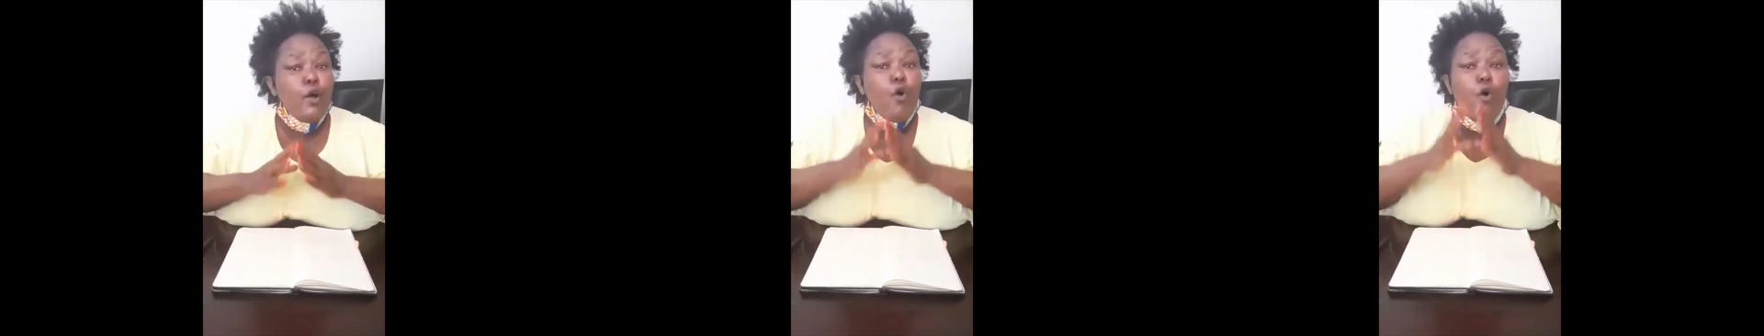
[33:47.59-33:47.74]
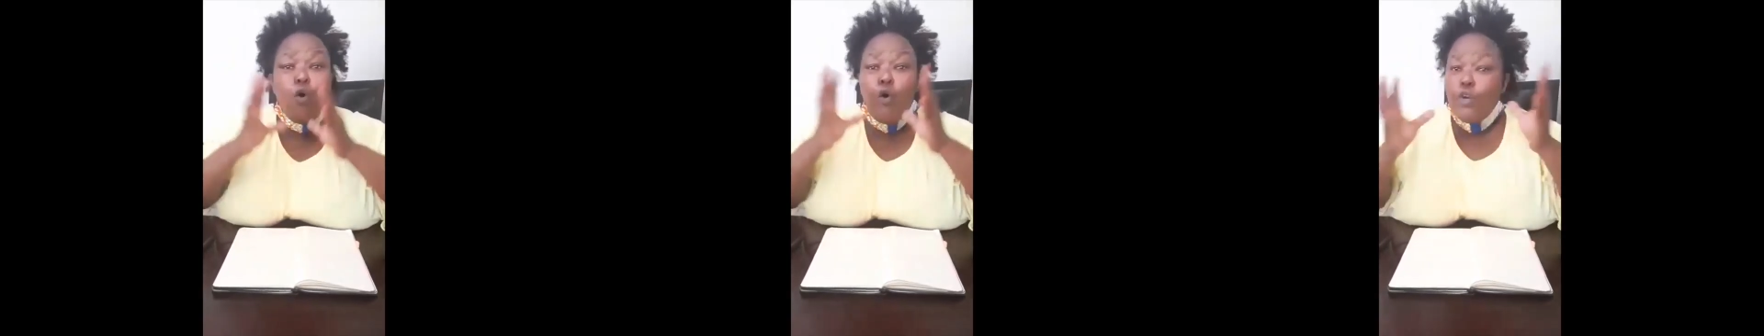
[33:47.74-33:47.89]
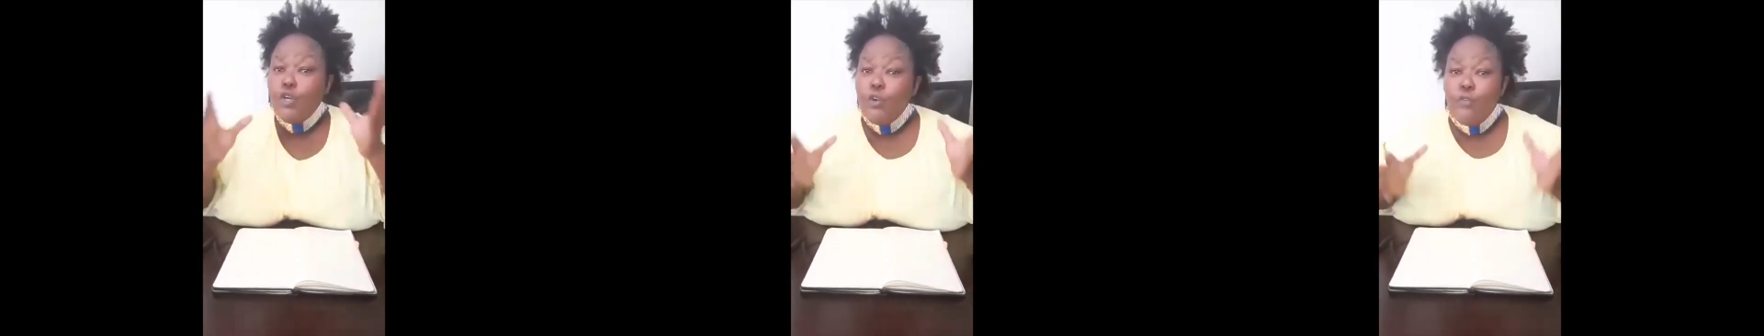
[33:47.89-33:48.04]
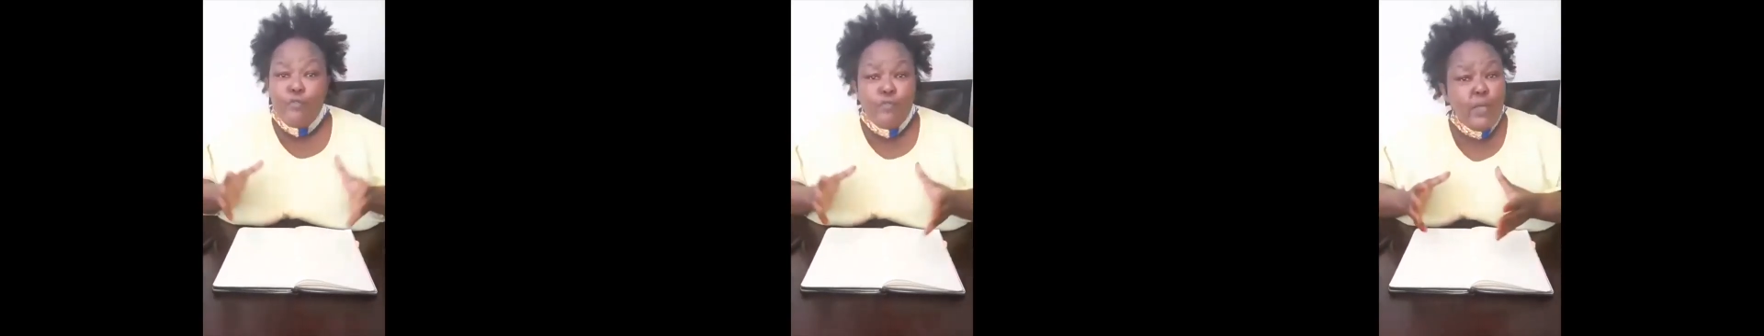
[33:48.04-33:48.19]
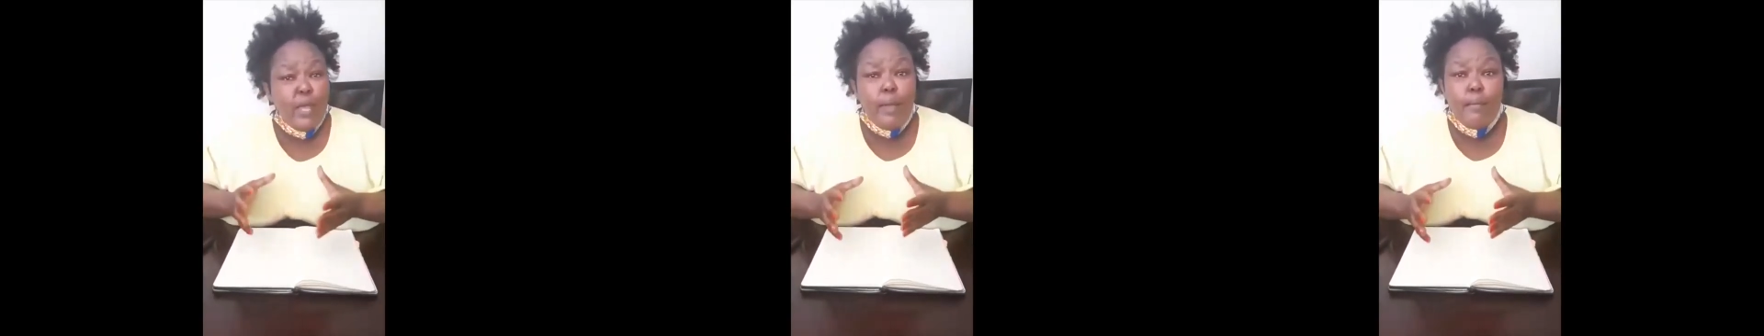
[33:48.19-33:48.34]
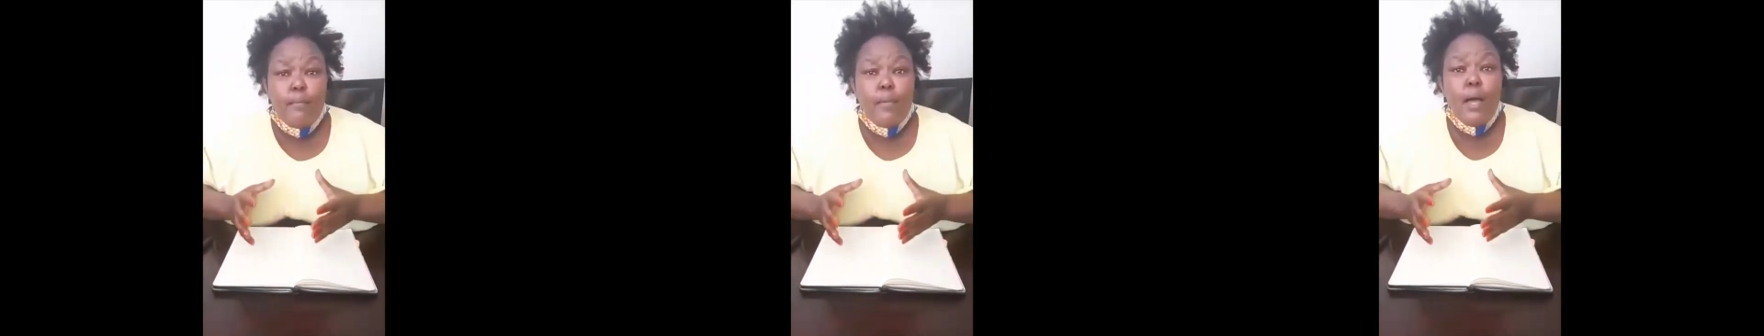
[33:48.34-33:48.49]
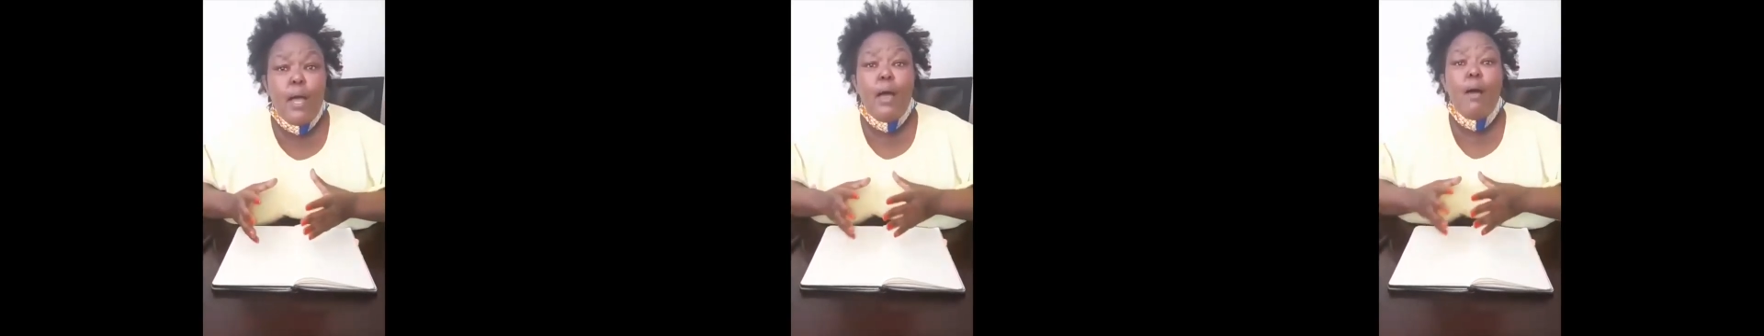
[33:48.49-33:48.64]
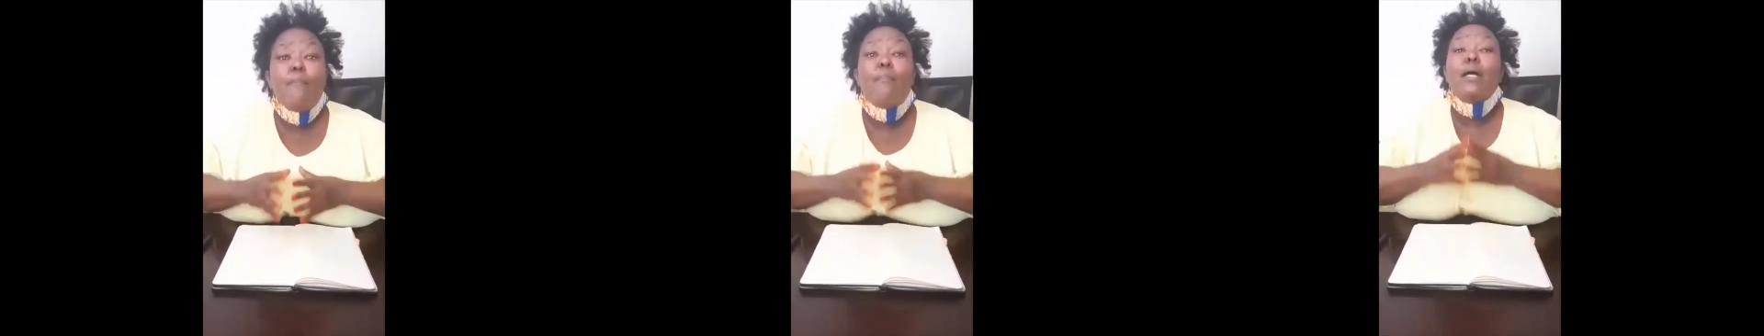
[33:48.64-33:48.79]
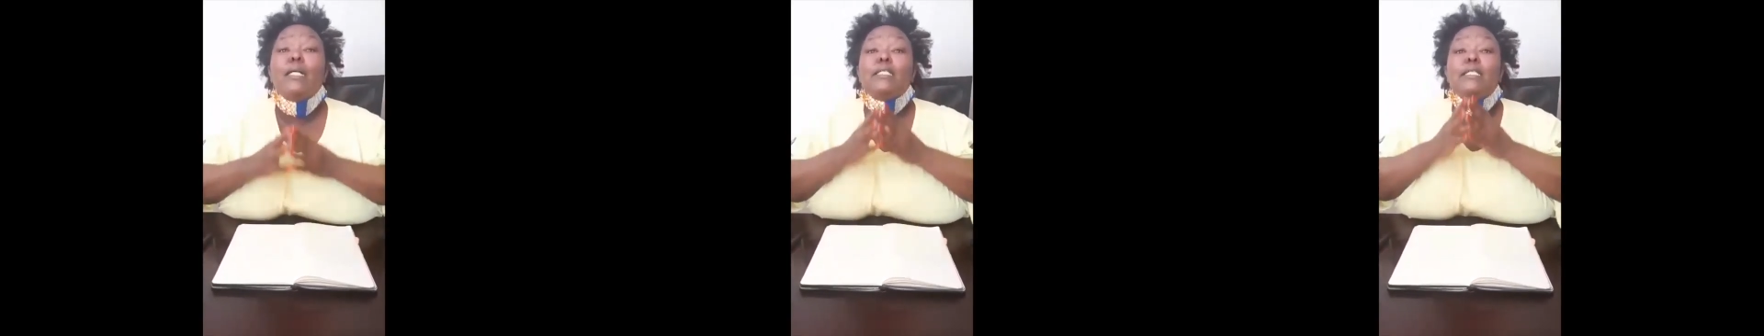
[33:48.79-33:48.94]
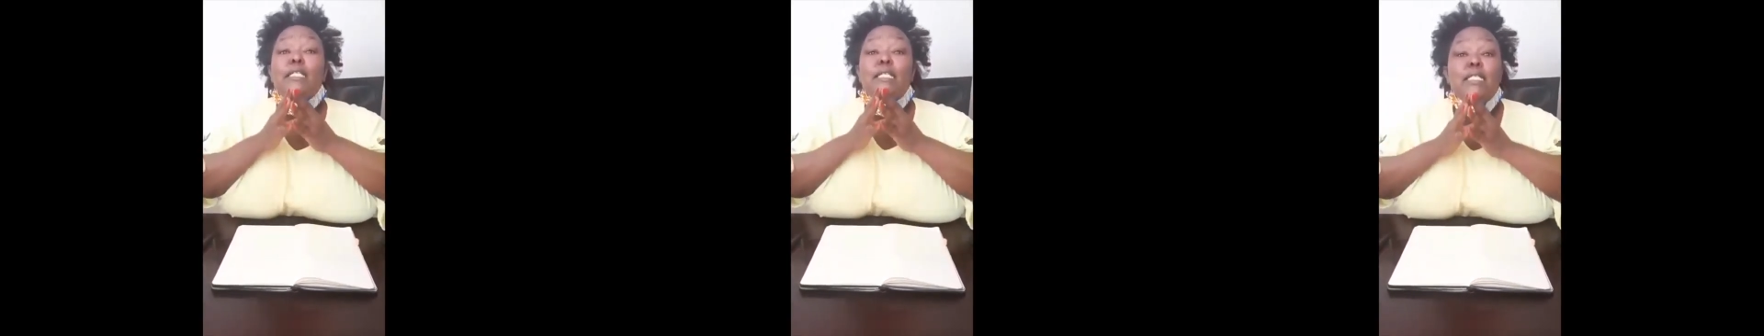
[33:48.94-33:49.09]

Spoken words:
all of them but